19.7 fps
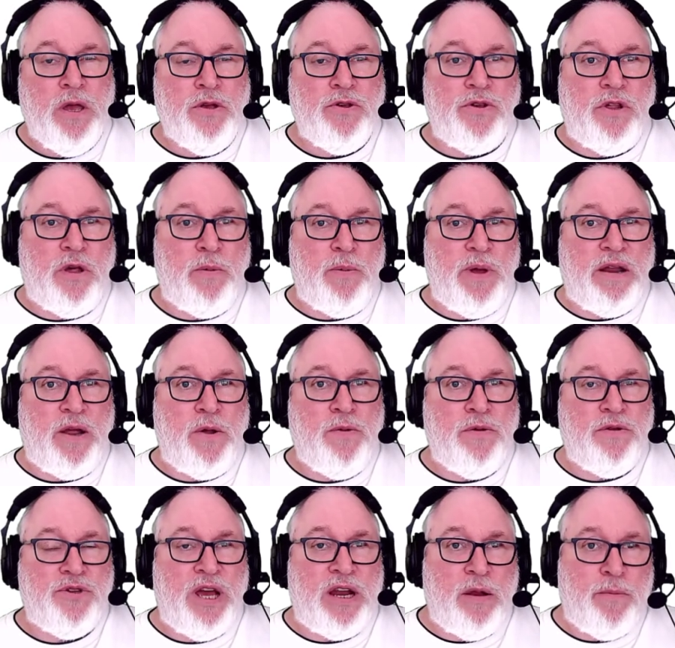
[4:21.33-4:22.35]
So the way
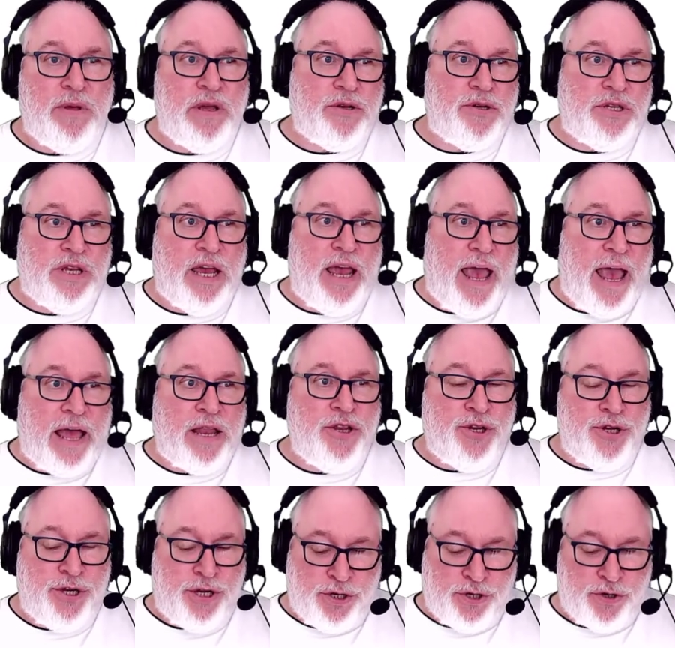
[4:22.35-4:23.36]
around, centimetres to
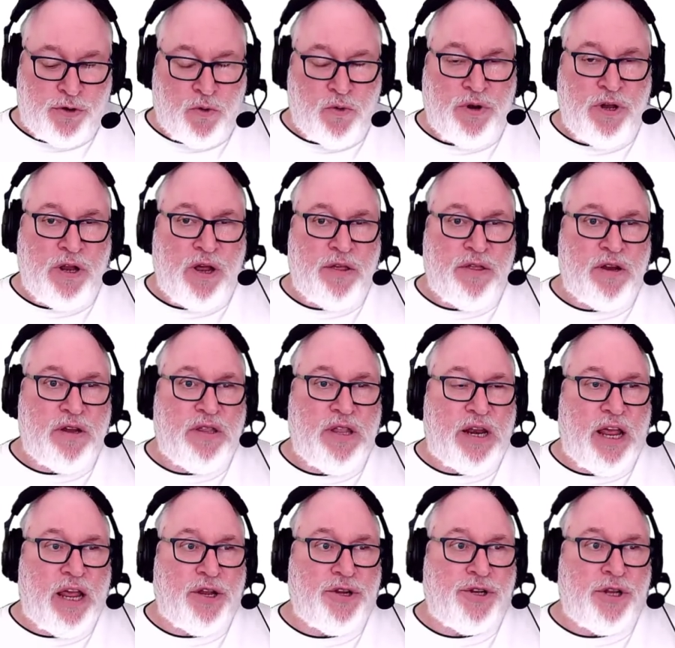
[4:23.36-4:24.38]
inches go in the other
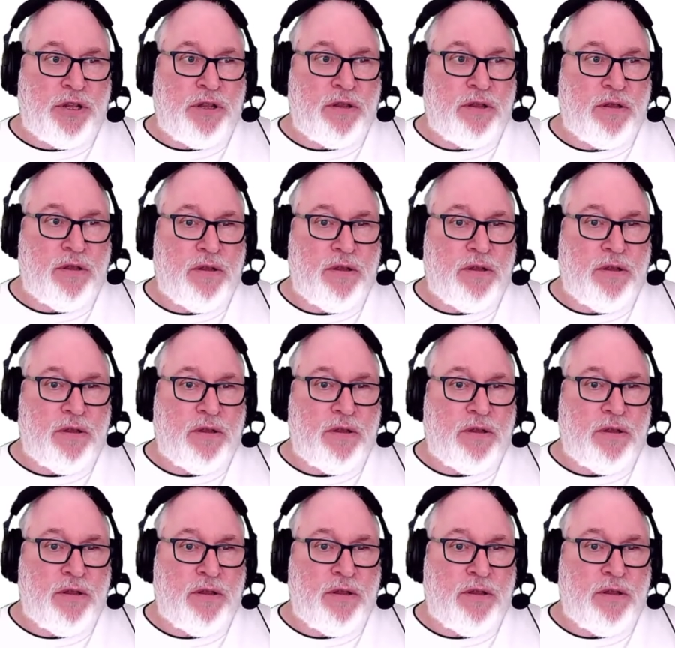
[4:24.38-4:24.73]
direction.